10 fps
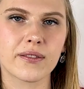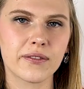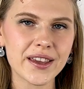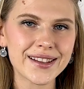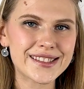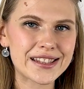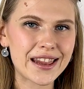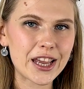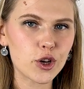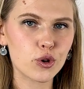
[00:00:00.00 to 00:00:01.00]
Viens
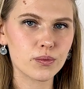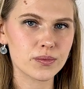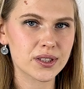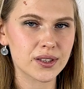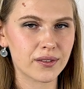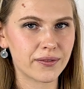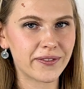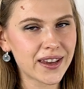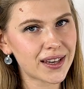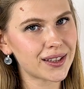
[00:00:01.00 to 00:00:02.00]
likums,
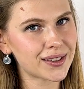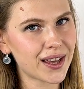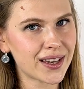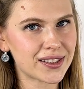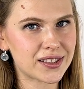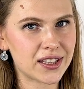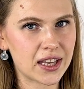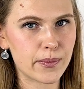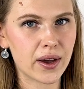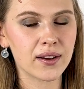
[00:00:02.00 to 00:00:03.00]
viena
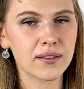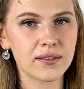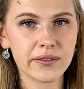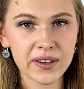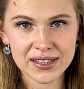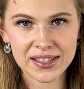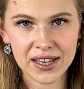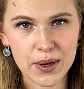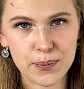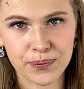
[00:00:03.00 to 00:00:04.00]
taisnība,
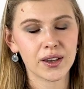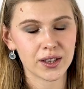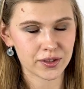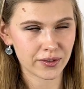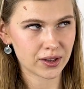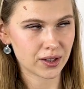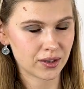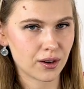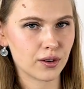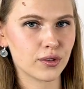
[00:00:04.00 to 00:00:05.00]
visiem is
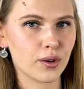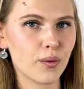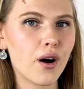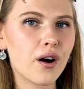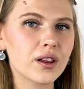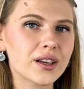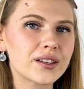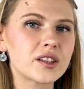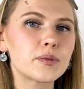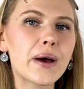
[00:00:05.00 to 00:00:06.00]
written on the wall
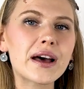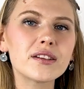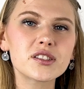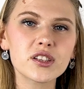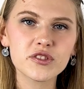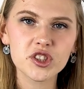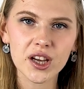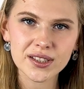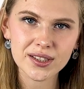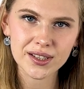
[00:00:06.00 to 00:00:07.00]
in the Palace of
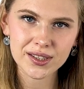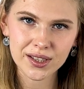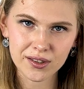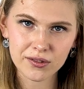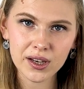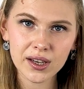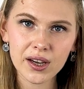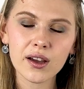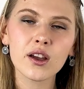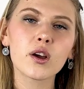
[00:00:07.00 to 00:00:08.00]
Justice in
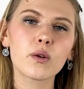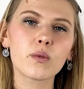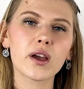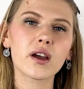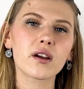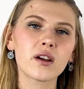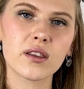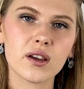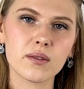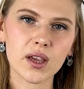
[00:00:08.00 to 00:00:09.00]
Riga, where
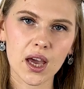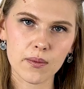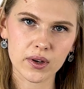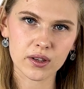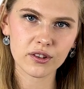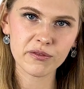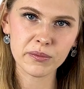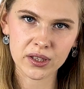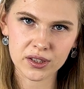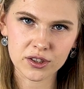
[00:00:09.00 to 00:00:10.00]
the Cabinet of
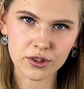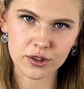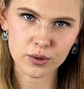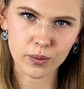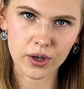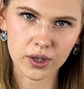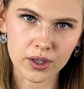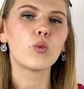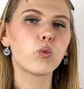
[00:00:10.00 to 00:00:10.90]
Ministers work.